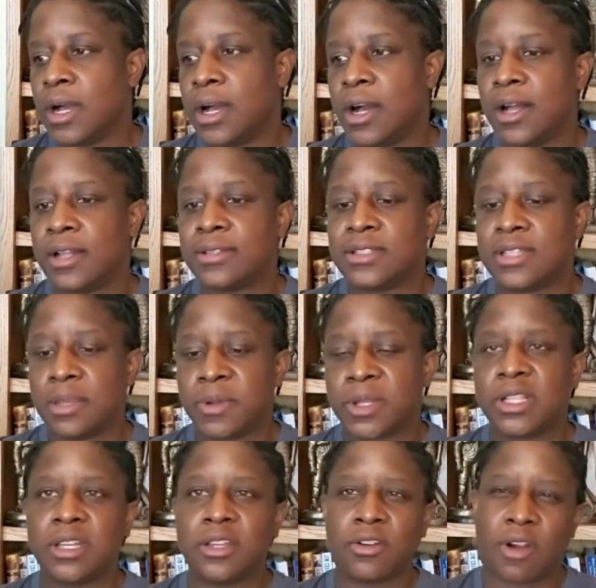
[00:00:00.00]
uh,
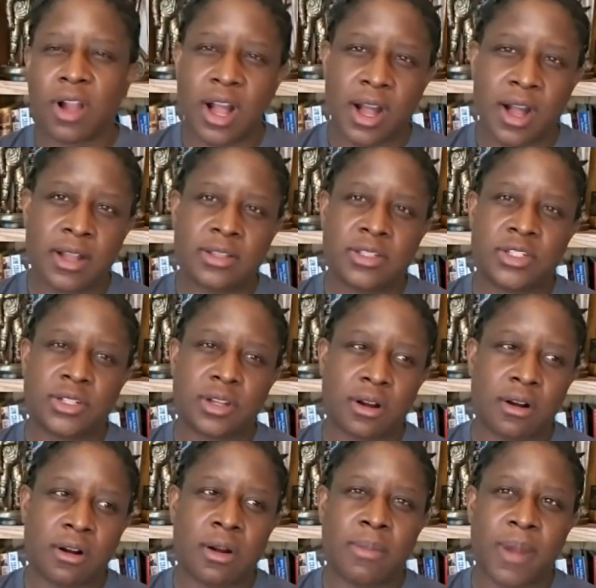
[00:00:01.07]
typically, your odds
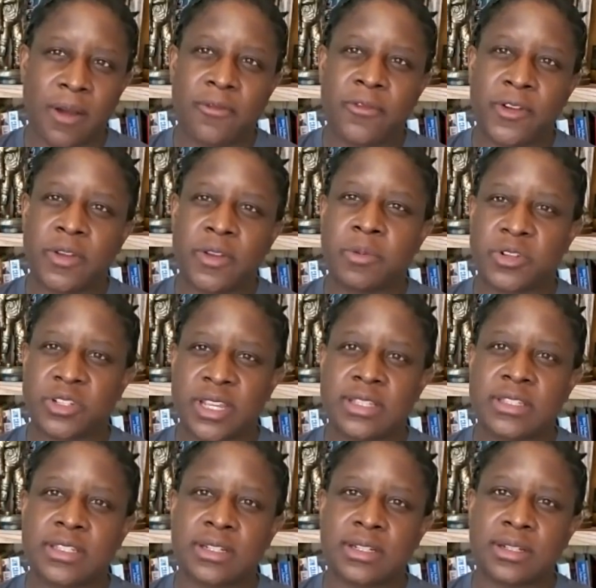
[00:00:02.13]
are about 50%
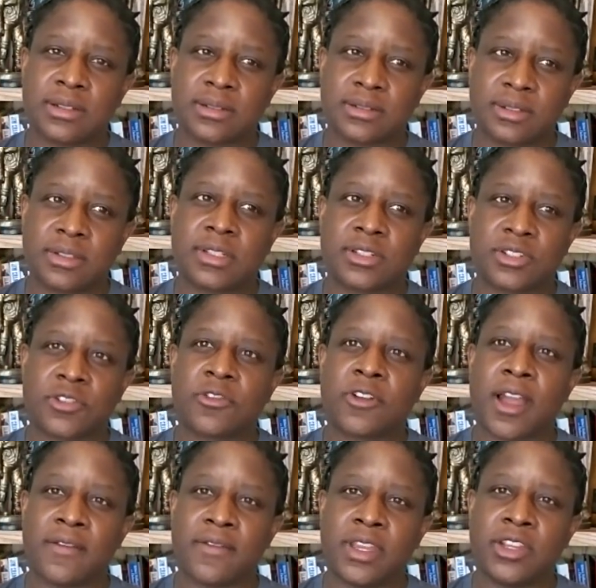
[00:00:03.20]
to, to
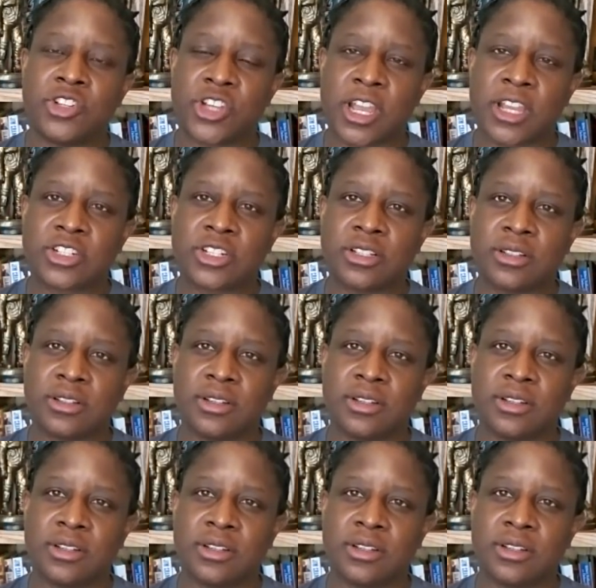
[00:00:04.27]
survive the ejection.